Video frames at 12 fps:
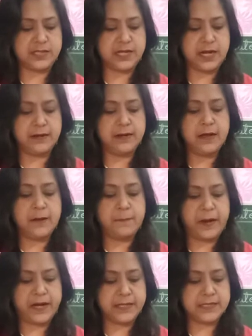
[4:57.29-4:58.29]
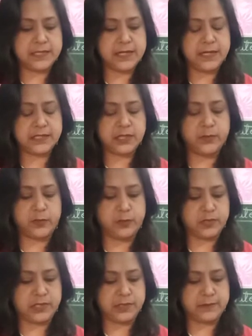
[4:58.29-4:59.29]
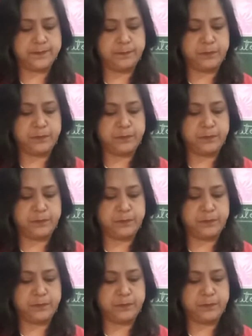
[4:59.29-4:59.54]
done by distillation process.